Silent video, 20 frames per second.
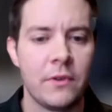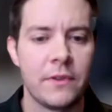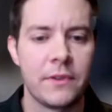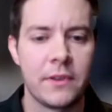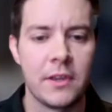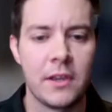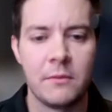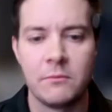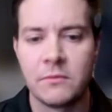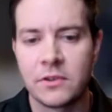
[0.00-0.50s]
want
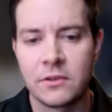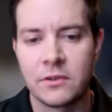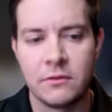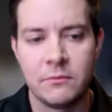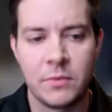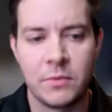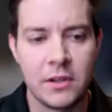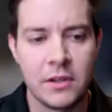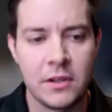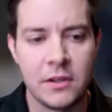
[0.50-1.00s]
them to
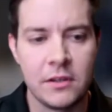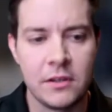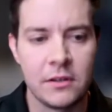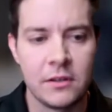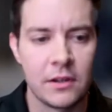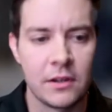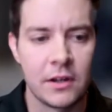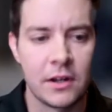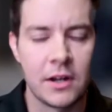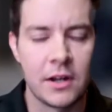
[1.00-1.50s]
be
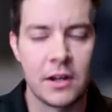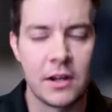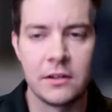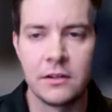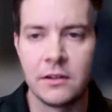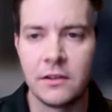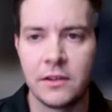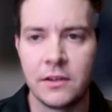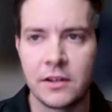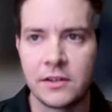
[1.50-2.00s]

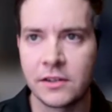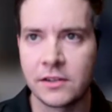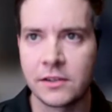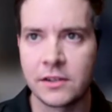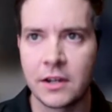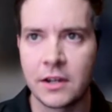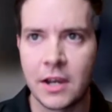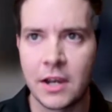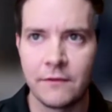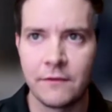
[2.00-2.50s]
under the
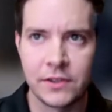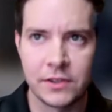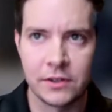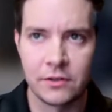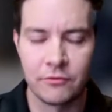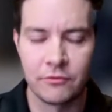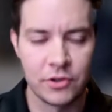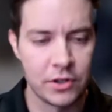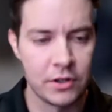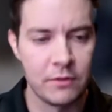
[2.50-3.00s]
existing
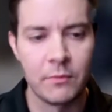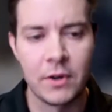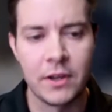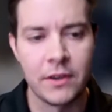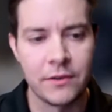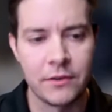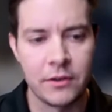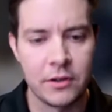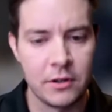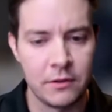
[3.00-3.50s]
AFSL regime
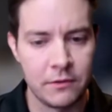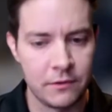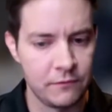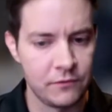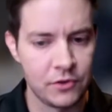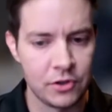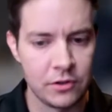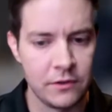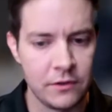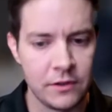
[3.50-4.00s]
by the 30th
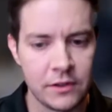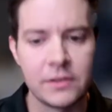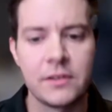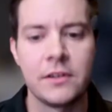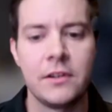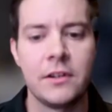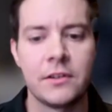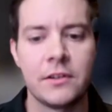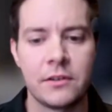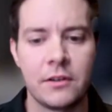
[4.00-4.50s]
of June this
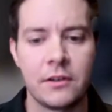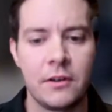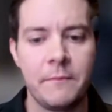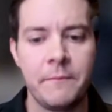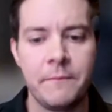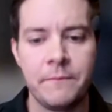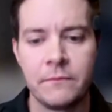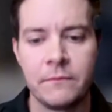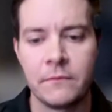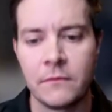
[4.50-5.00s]
year. So
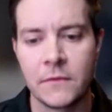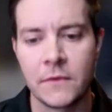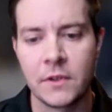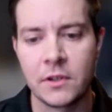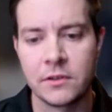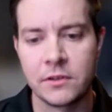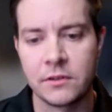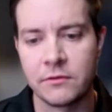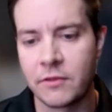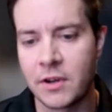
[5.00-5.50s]

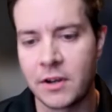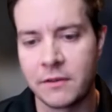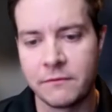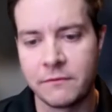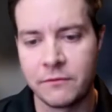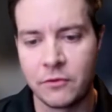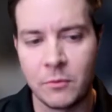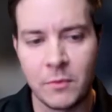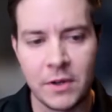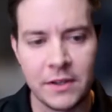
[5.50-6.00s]
So
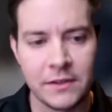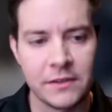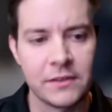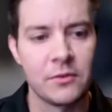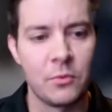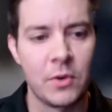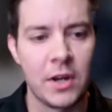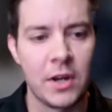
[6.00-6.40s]
around 4 months